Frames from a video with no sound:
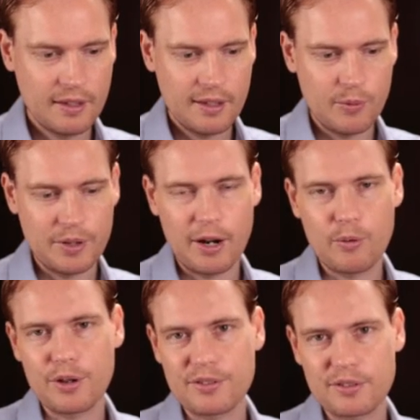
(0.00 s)
I
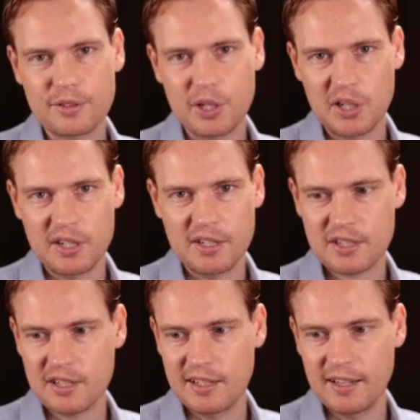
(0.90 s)
wrote this code
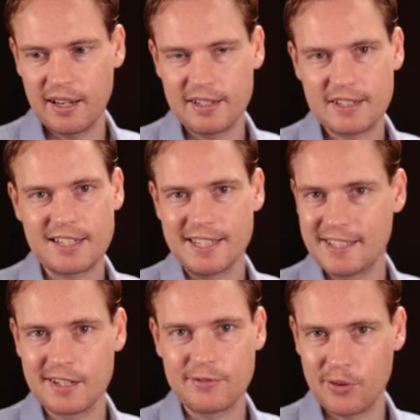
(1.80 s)
initially, I did
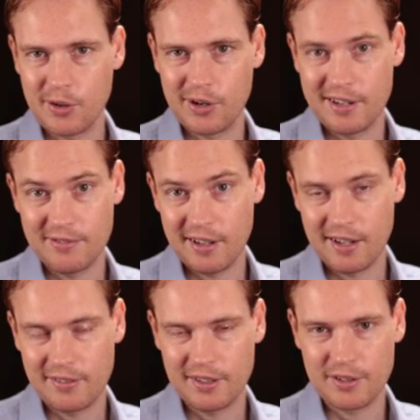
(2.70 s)
it for only
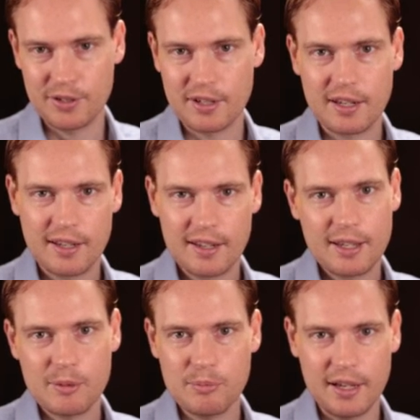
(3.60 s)
500,
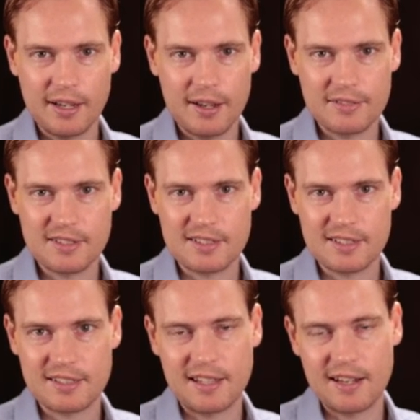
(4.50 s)
but I've since
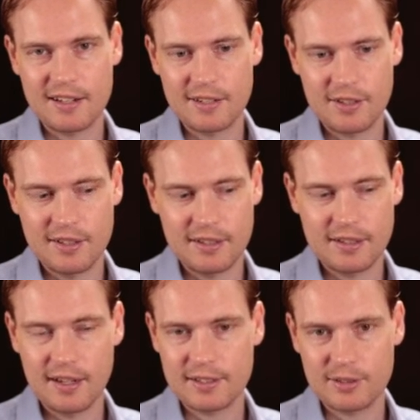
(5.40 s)
extended it to the
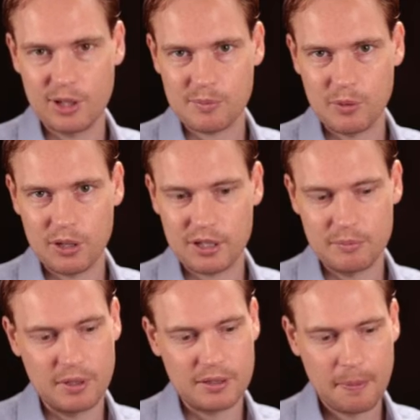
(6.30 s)
entire stock market.
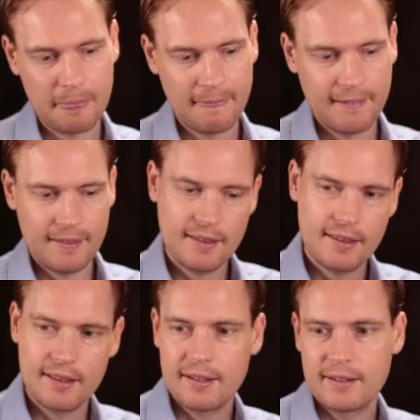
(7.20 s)
But
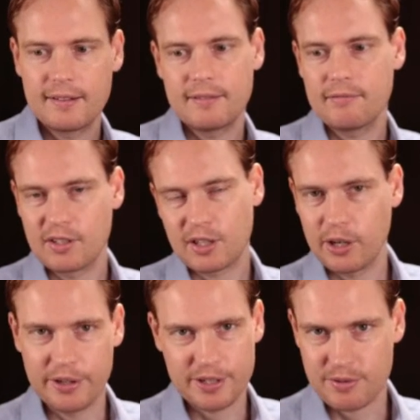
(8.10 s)
the
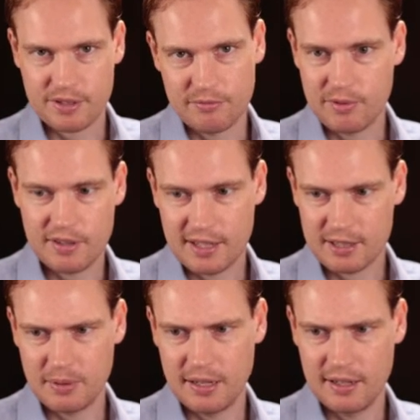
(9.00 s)
code is written with
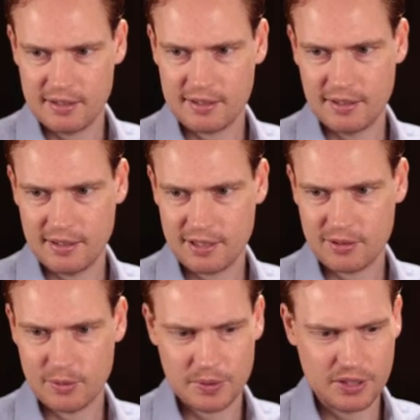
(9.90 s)
SP list, so that's
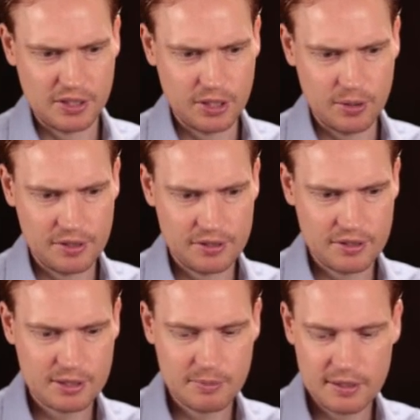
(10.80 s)
just what we're going to go with. So
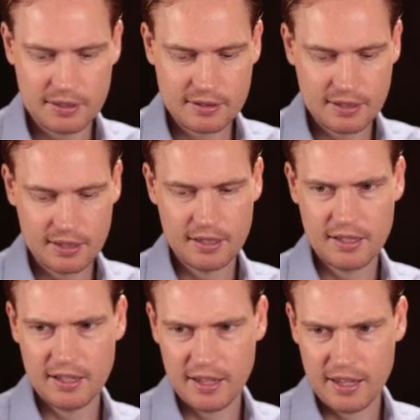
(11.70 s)
SP list
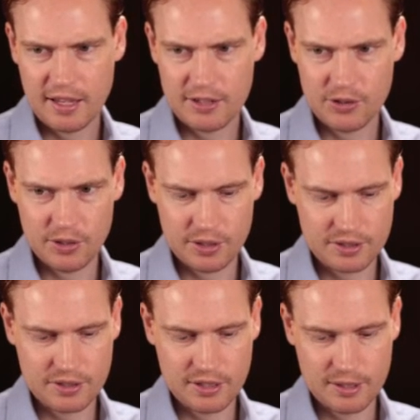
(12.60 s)

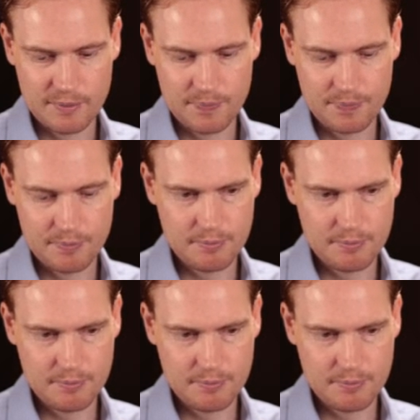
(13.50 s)
dot. Now